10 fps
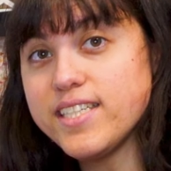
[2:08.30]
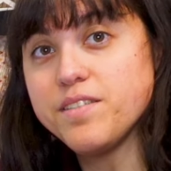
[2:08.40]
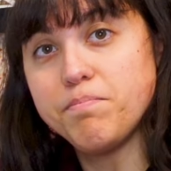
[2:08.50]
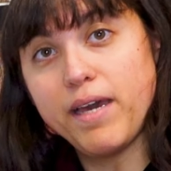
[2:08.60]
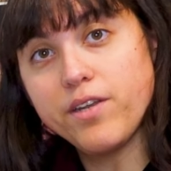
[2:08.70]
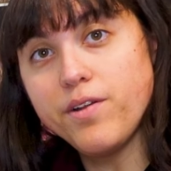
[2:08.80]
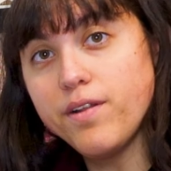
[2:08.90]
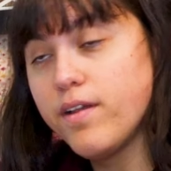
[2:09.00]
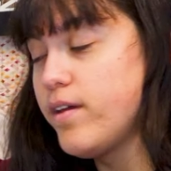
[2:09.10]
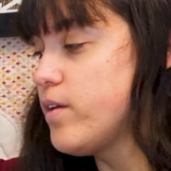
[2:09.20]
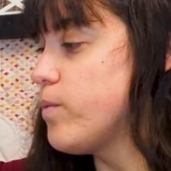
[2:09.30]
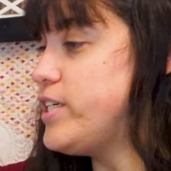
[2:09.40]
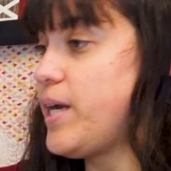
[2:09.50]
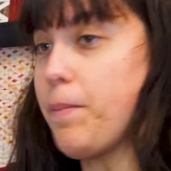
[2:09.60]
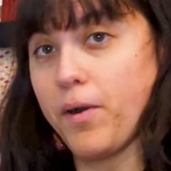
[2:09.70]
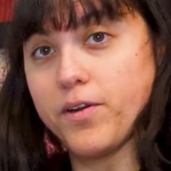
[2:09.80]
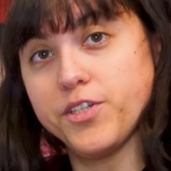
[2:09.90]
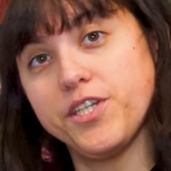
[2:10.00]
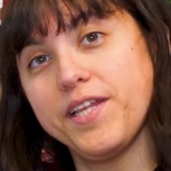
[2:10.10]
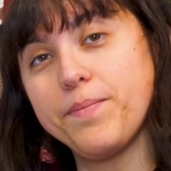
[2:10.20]
is metal, which I
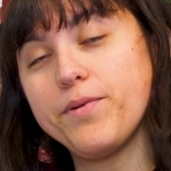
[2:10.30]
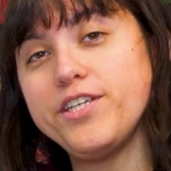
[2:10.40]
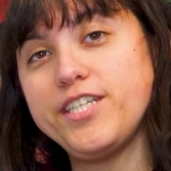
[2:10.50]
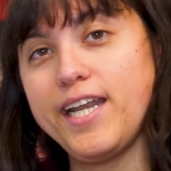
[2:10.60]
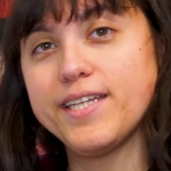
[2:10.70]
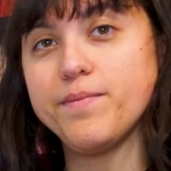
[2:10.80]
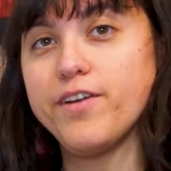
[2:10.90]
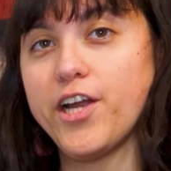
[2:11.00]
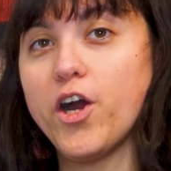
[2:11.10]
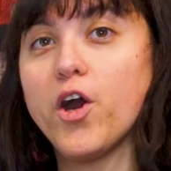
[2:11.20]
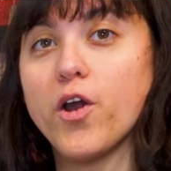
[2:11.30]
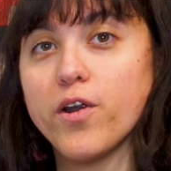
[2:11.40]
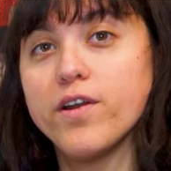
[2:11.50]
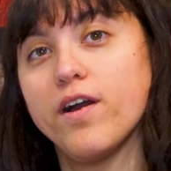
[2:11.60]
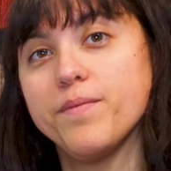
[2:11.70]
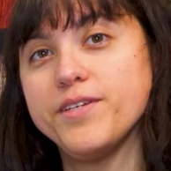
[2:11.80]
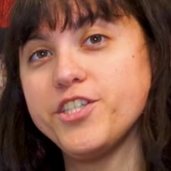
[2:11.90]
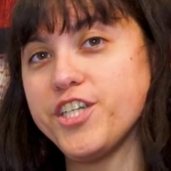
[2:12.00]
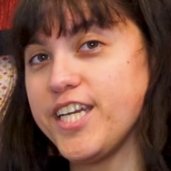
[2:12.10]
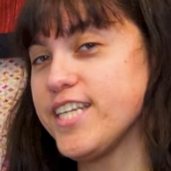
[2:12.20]
personally appreciate because I'm very hard on
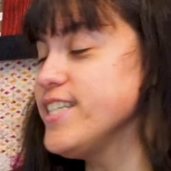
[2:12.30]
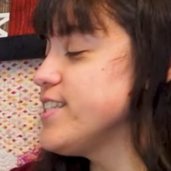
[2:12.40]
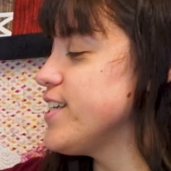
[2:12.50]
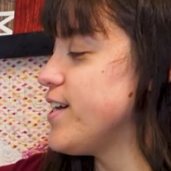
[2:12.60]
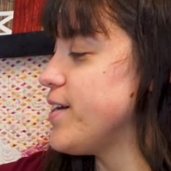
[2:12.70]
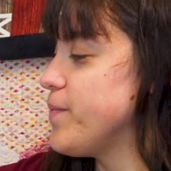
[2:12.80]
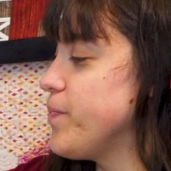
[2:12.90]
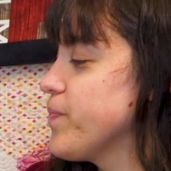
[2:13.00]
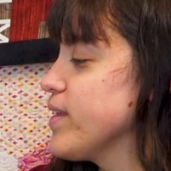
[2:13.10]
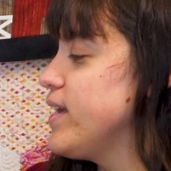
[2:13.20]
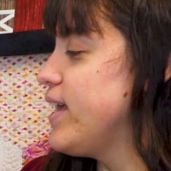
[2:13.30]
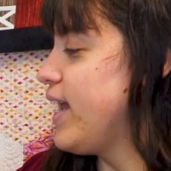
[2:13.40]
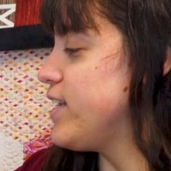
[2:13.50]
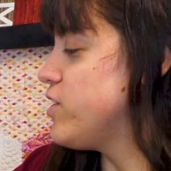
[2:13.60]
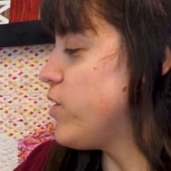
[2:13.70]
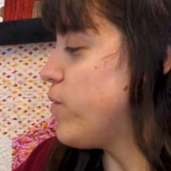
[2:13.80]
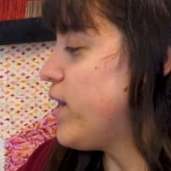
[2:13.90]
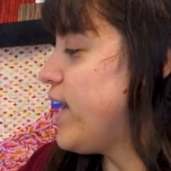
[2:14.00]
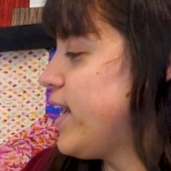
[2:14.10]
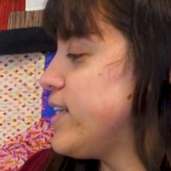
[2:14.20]
machines. And so
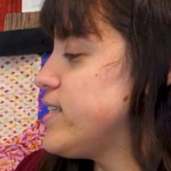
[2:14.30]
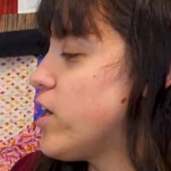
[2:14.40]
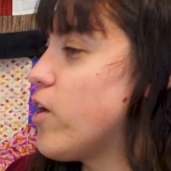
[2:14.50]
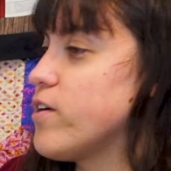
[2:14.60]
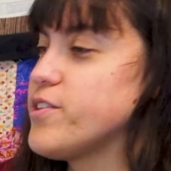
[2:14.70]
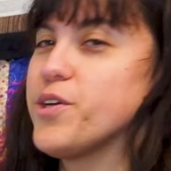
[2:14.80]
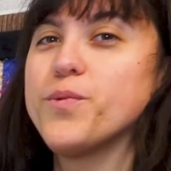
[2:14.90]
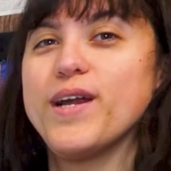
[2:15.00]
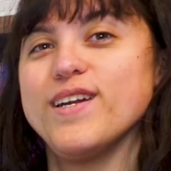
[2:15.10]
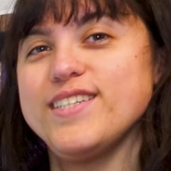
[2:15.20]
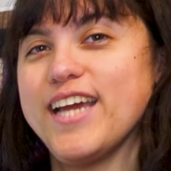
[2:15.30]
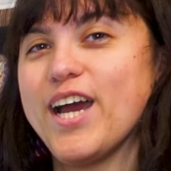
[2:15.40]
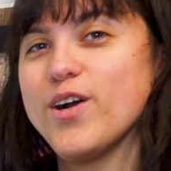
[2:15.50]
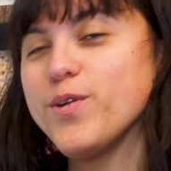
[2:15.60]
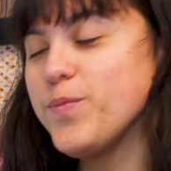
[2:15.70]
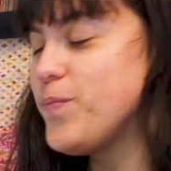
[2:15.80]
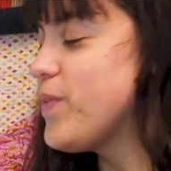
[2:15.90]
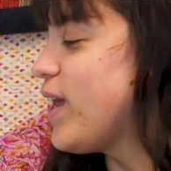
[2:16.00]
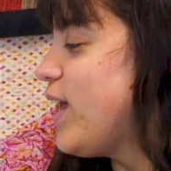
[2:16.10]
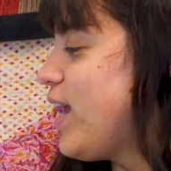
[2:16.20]
it's harder to wear it down.
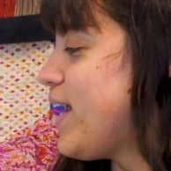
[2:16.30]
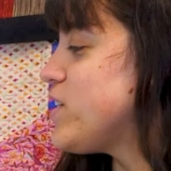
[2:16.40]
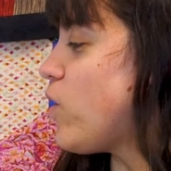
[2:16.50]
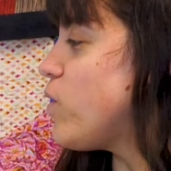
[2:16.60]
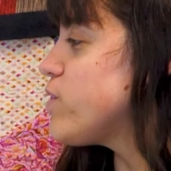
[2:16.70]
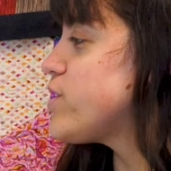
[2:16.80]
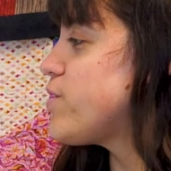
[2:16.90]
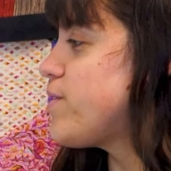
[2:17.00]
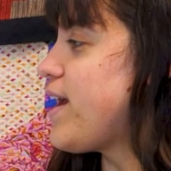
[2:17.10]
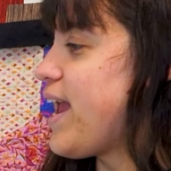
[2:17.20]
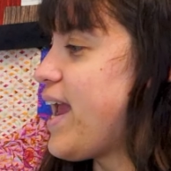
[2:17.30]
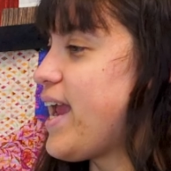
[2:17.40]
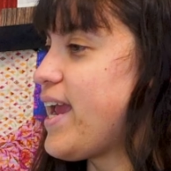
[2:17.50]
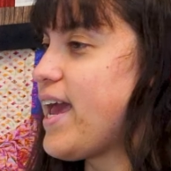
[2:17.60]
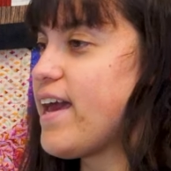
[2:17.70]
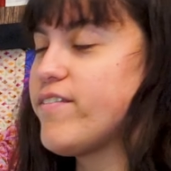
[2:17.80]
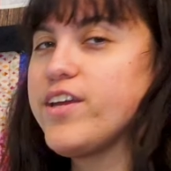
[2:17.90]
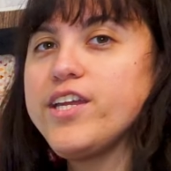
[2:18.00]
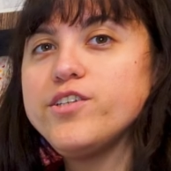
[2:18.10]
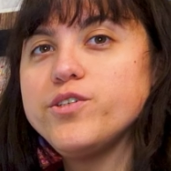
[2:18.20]
It's also a
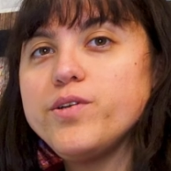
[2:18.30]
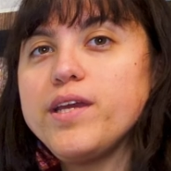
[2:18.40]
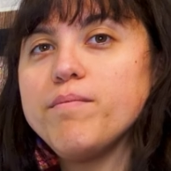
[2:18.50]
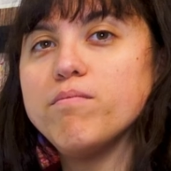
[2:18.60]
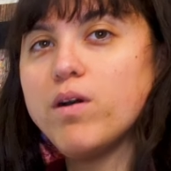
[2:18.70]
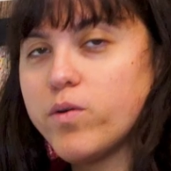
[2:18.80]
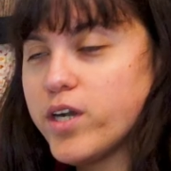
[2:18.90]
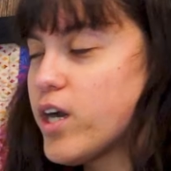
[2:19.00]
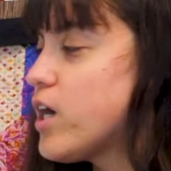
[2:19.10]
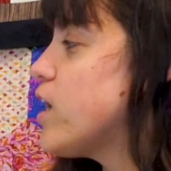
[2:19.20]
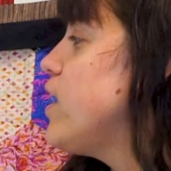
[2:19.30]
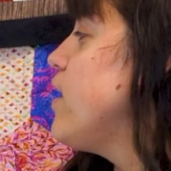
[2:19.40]
heavy duty motor